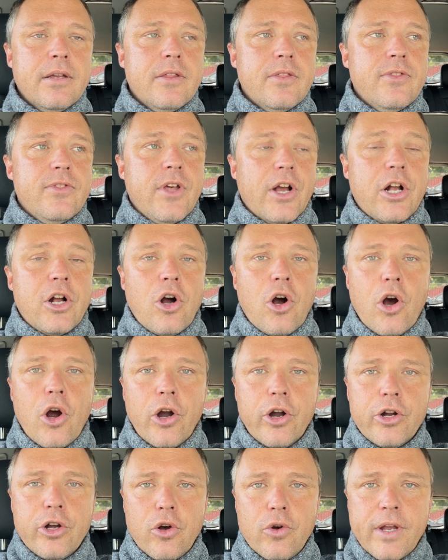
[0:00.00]
the
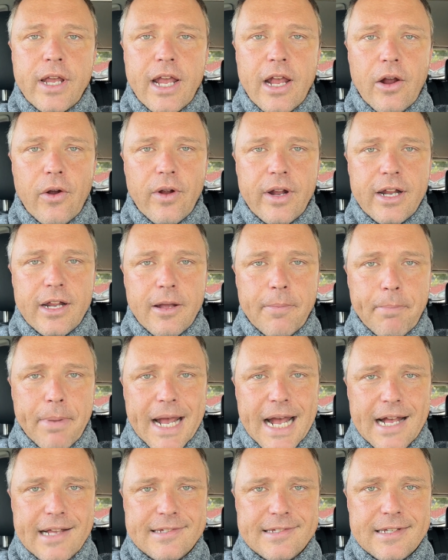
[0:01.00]
cargo carrying
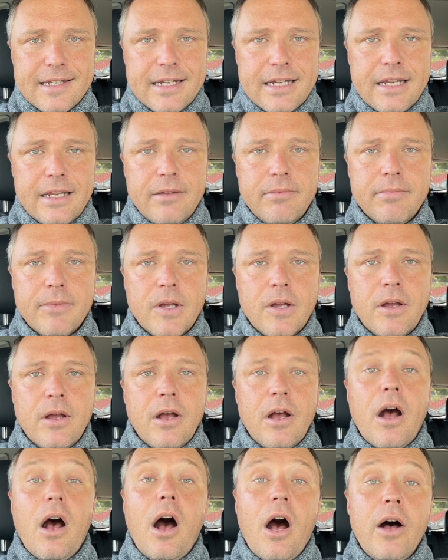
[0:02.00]
capacity
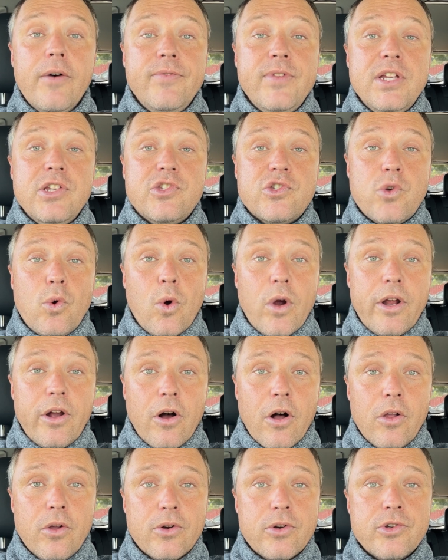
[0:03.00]
of these toy
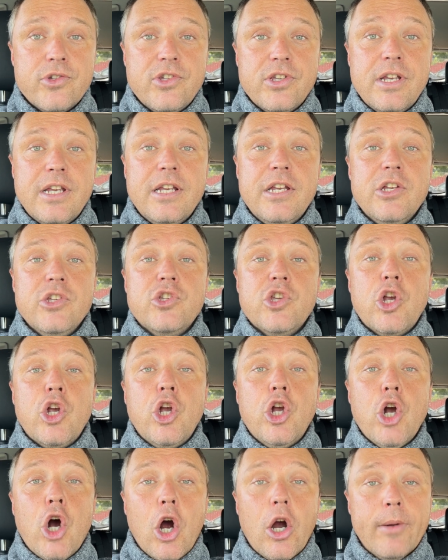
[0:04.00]
haulers is
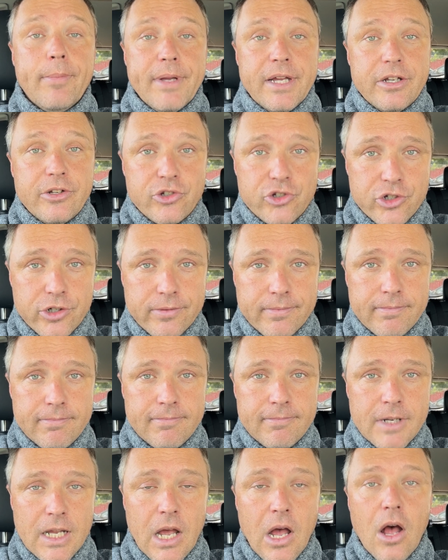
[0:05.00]
garbage.
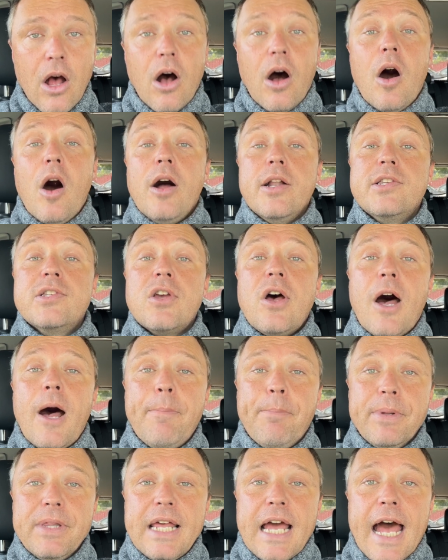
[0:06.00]
On
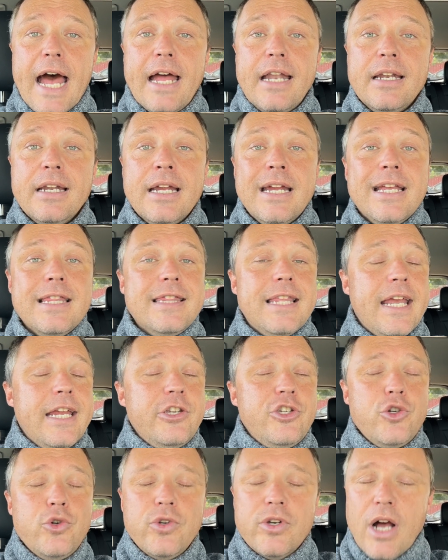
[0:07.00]
top of that, they
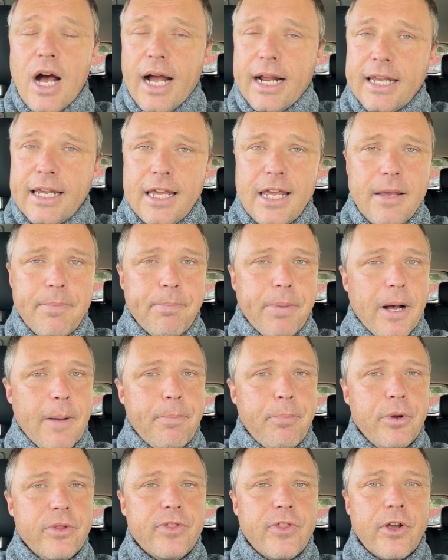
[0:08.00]
do not keep
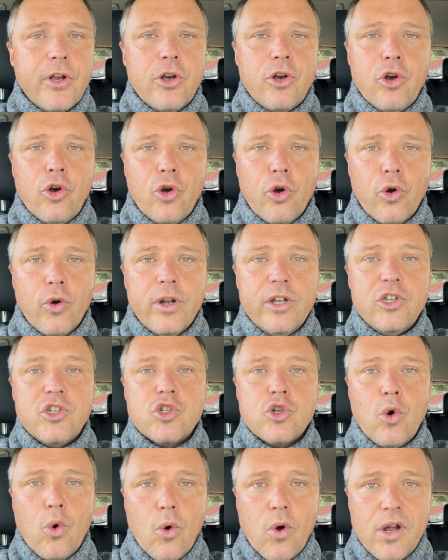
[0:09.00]
up with the current
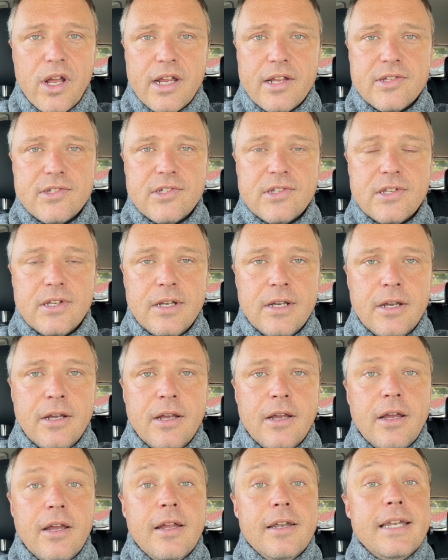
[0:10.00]
toys.
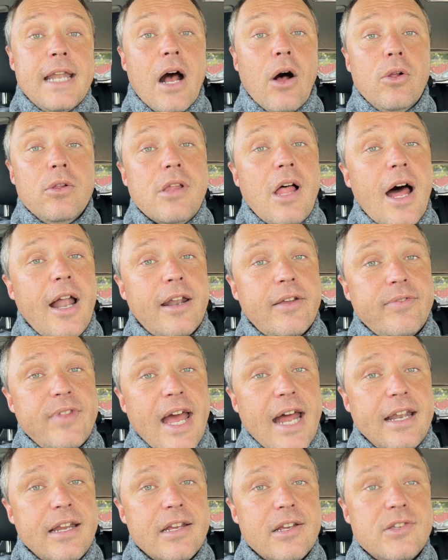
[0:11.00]
Now, a lot of
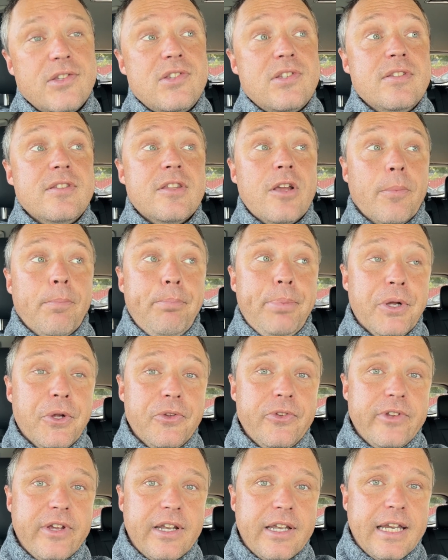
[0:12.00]
that is they're built
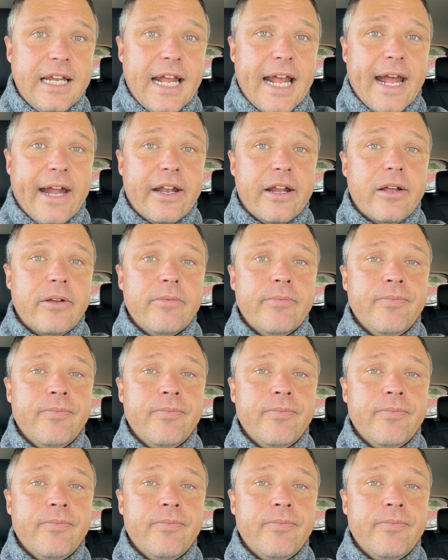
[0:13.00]
in Indiana.